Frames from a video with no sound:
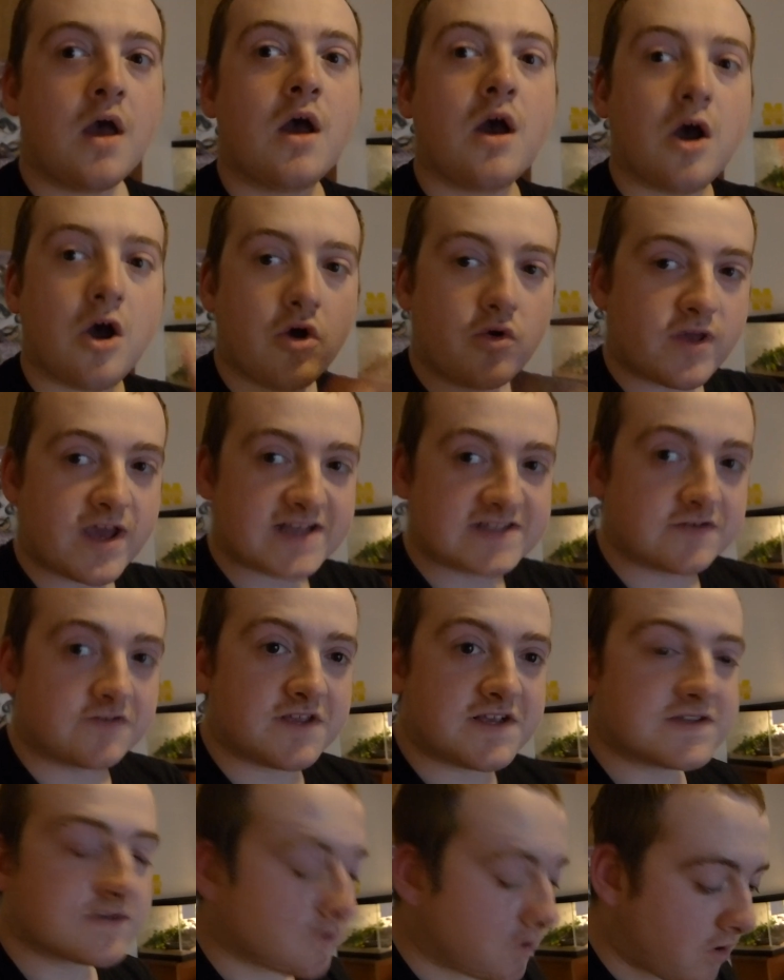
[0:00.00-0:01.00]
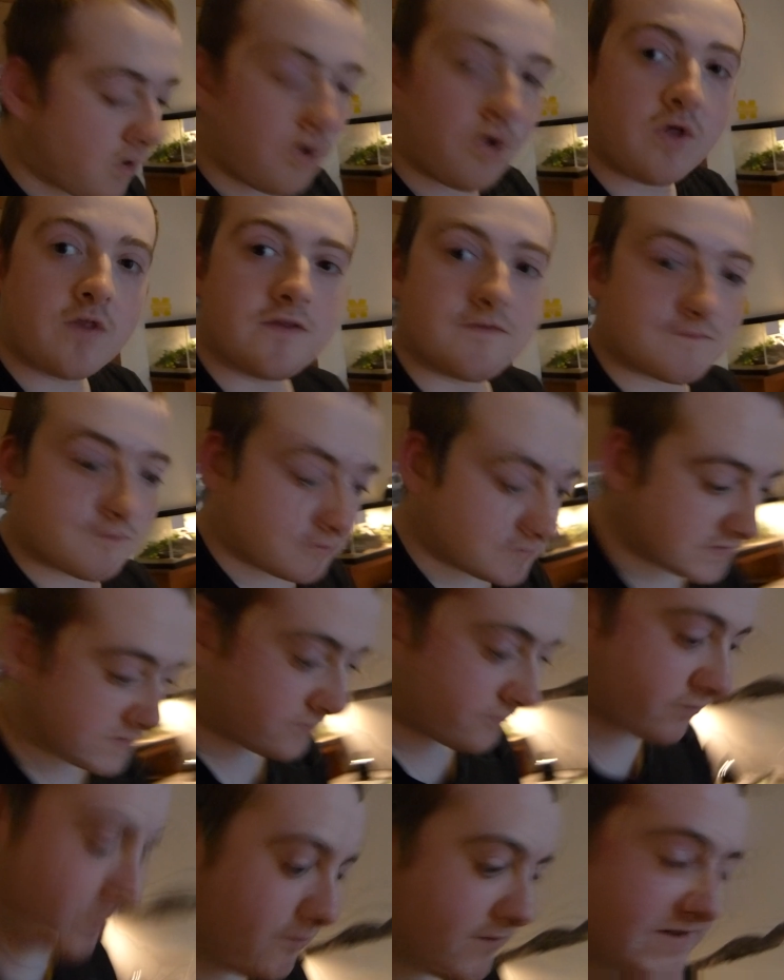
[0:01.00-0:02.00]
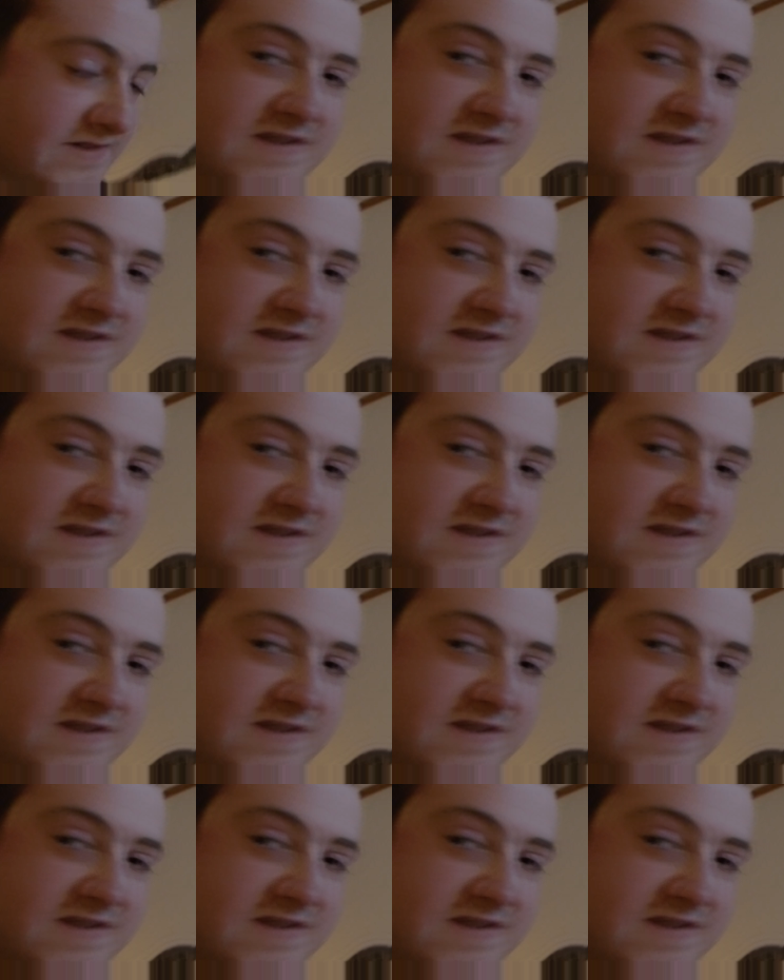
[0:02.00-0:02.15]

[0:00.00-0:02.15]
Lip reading: Okay, so these are all the frozen rodents,